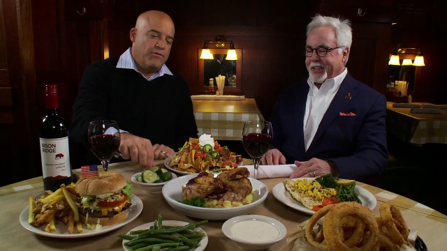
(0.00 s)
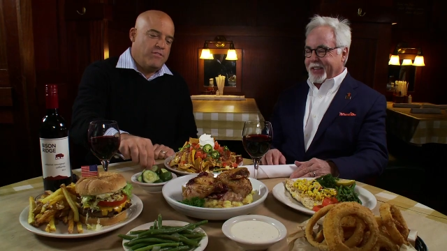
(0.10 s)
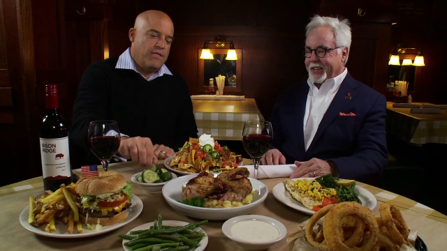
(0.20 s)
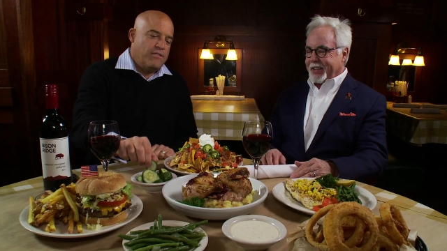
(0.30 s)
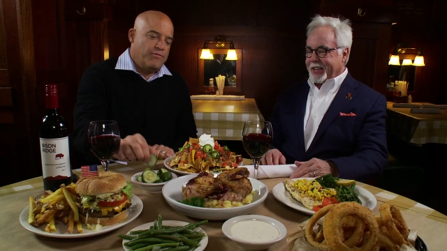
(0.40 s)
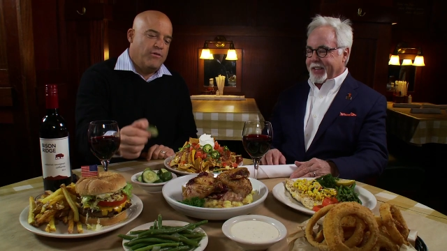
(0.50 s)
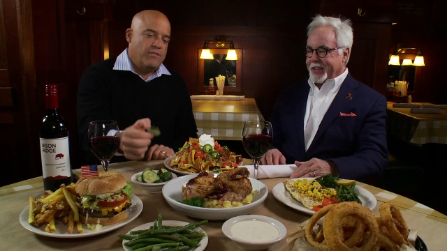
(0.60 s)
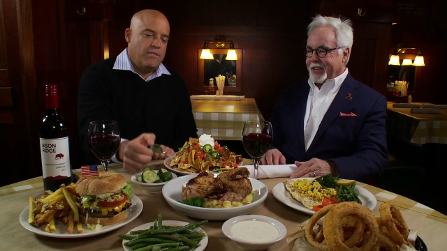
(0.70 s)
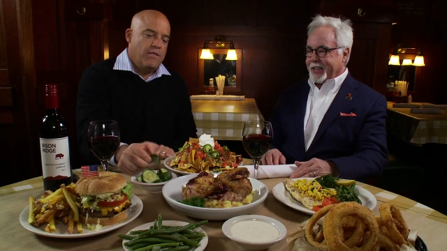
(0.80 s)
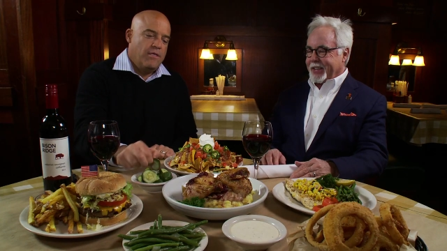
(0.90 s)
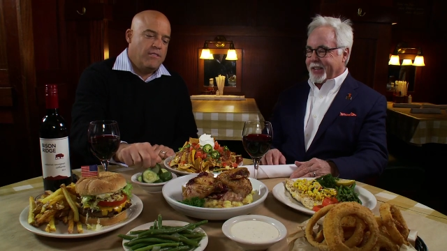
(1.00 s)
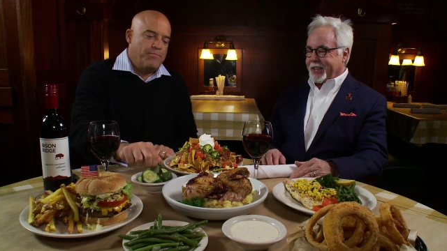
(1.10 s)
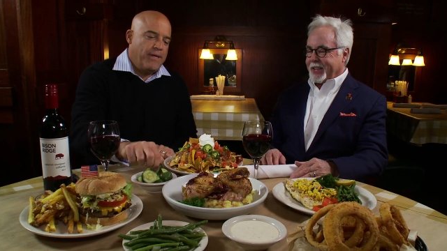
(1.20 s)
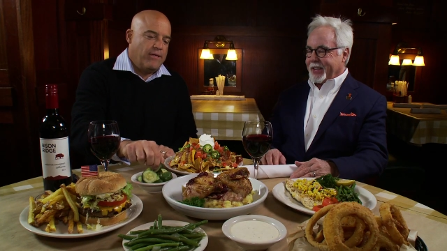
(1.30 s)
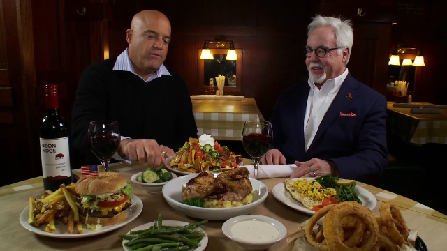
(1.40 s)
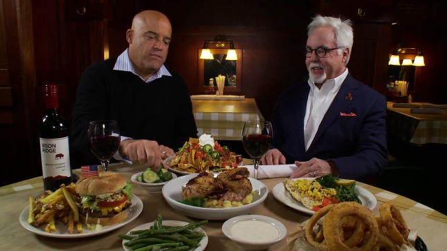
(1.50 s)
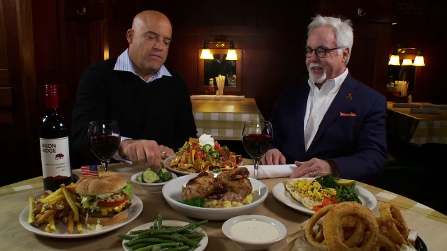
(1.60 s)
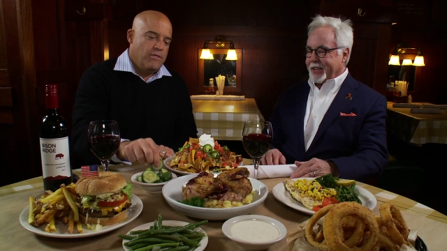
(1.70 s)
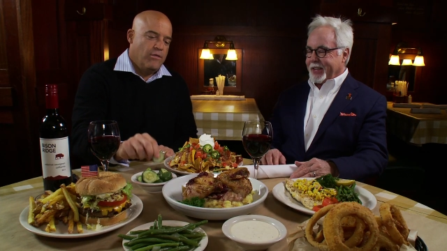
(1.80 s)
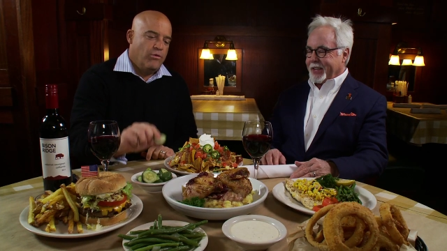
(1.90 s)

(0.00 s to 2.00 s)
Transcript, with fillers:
Speaker 1: First thing is first, these pickles.